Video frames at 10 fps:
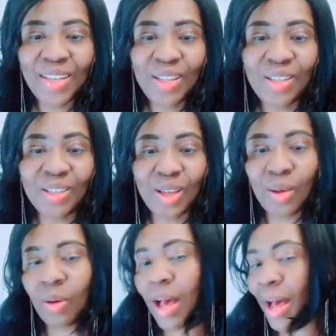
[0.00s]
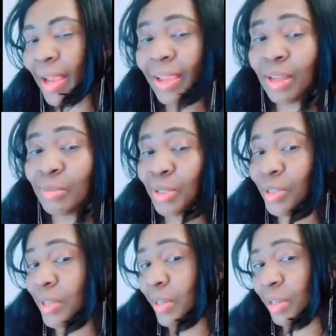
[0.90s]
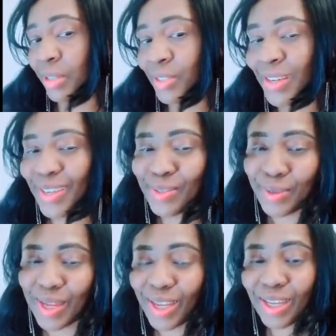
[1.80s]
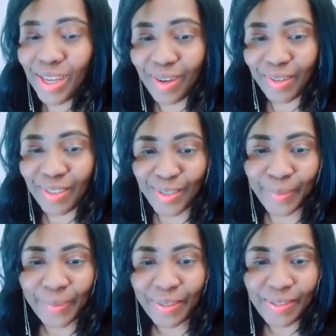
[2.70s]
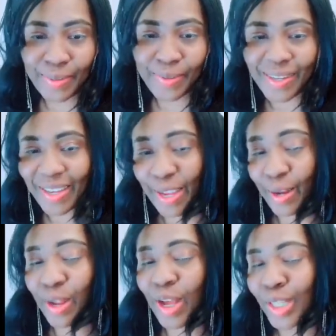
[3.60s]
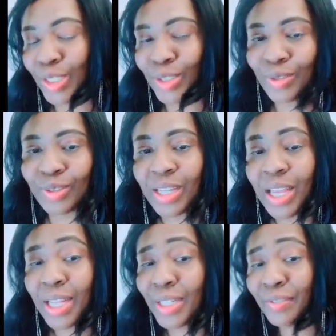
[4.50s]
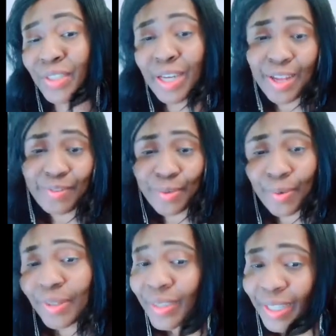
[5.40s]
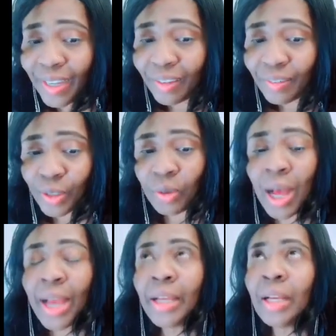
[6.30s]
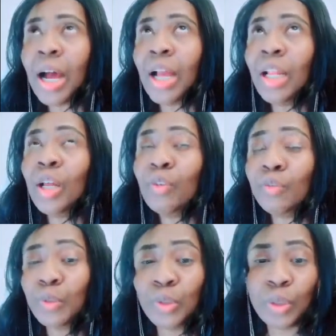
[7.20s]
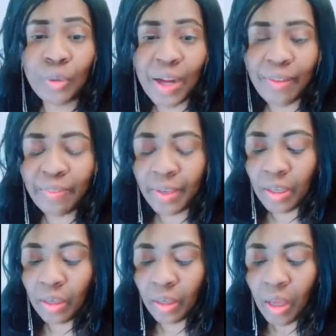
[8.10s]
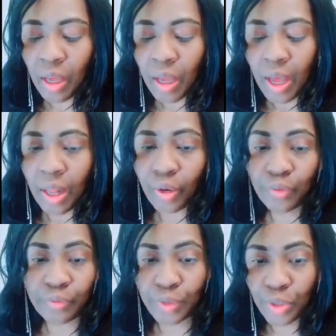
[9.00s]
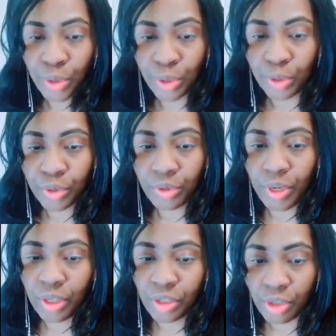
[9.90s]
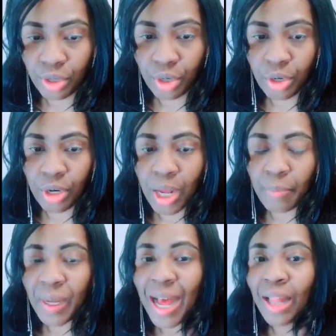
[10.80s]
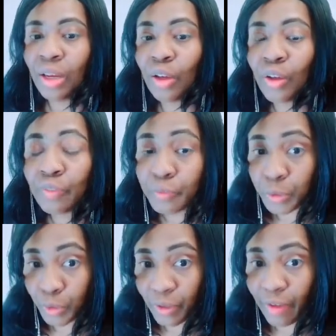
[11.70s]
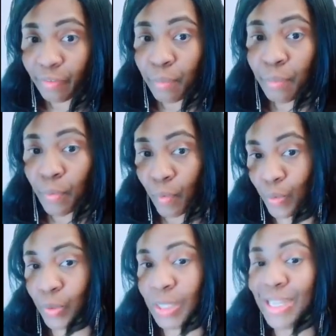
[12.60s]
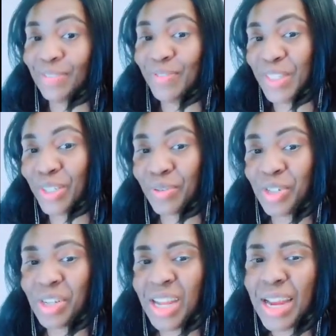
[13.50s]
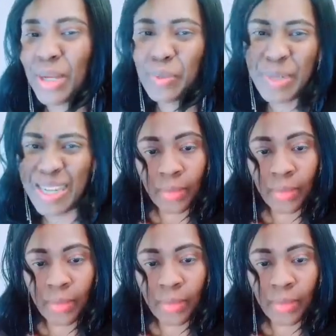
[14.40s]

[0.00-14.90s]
So I am just here trying to encourage someone to go ahead and, you know, live the life they want to live. You know, I love photography, I love video creation, but I love photography more than video creation, and I could be